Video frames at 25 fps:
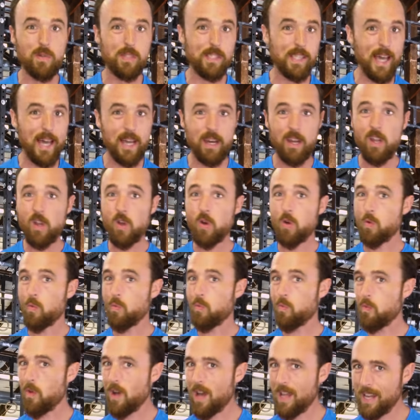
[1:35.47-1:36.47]
Is that
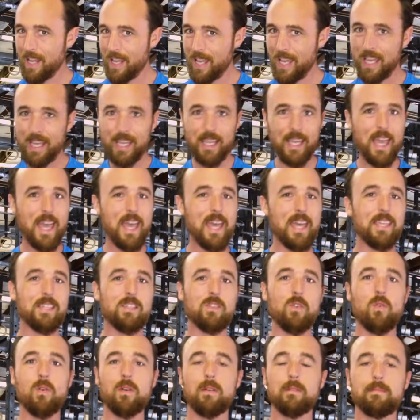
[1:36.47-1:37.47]
running?
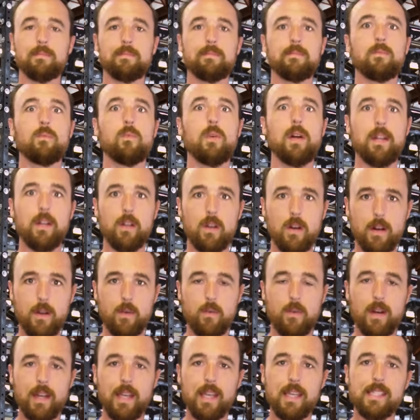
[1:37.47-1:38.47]
Is, or running, you're already
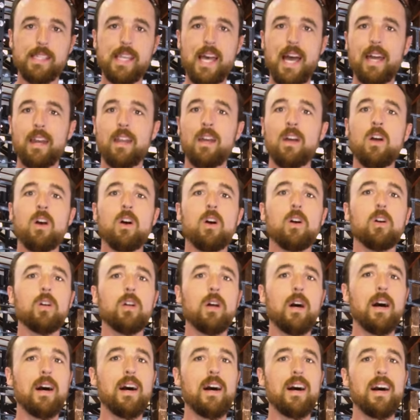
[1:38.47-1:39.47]
running, is that
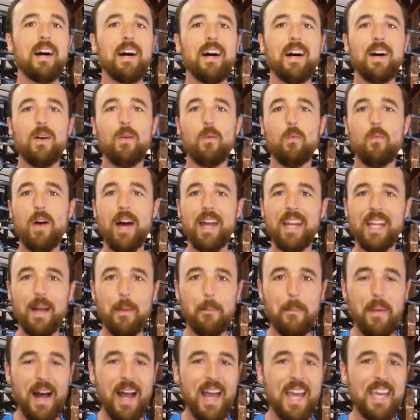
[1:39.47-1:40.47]
uh, riding a
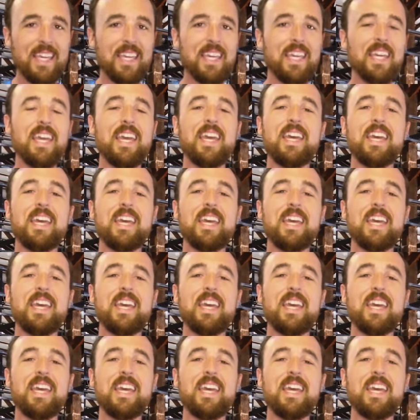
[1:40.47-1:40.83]
bike?